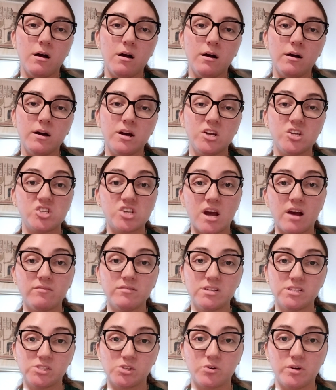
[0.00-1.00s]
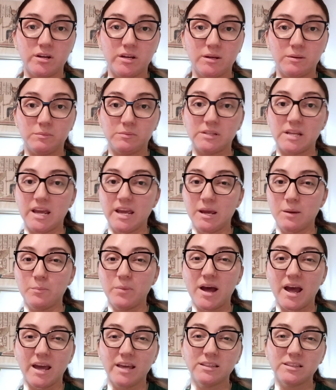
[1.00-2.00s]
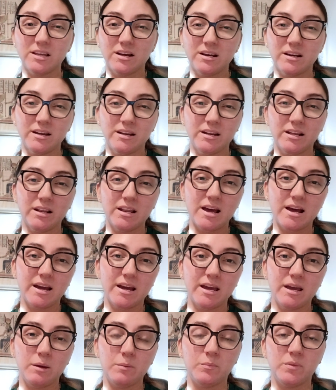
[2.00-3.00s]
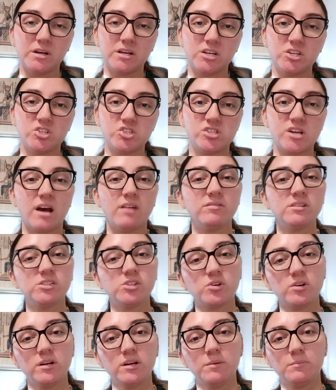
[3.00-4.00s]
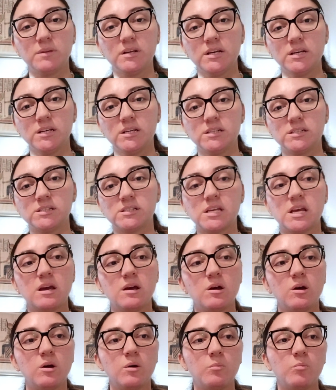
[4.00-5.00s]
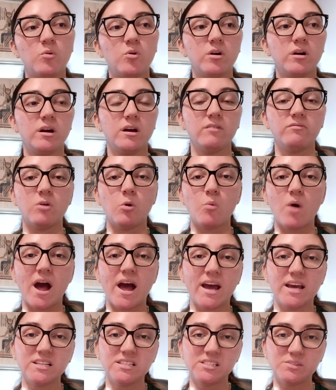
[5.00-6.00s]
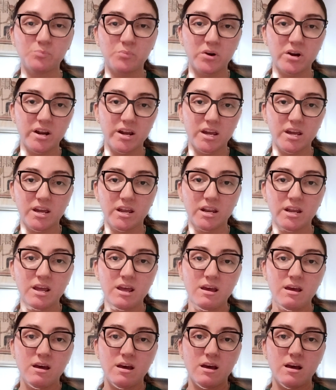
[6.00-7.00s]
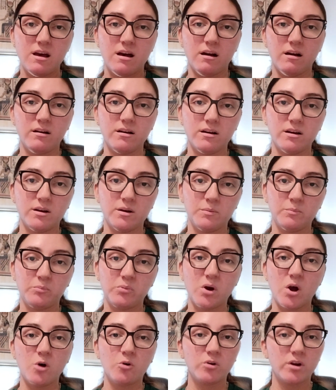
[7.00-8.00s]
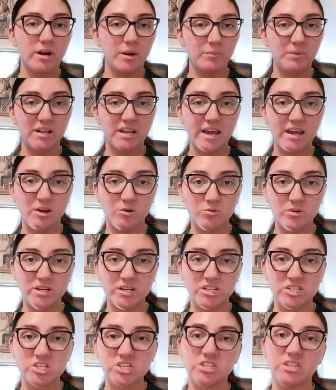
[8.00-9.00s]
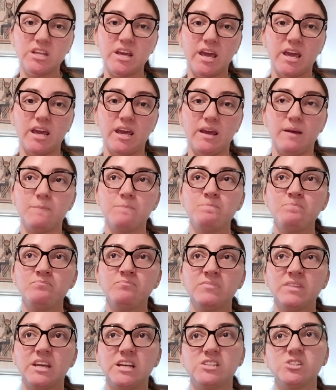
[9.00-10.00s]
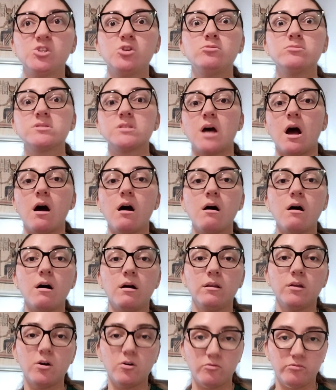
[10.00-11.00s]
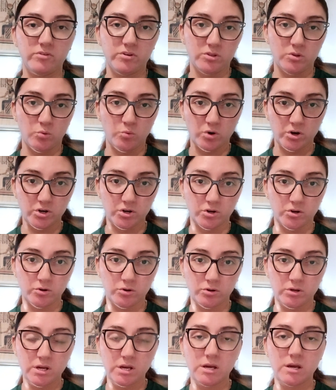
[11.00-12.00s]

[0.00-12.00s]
JavaScript and Python a lot, because JavaScript is more of a widespread programming language that is used all over the world.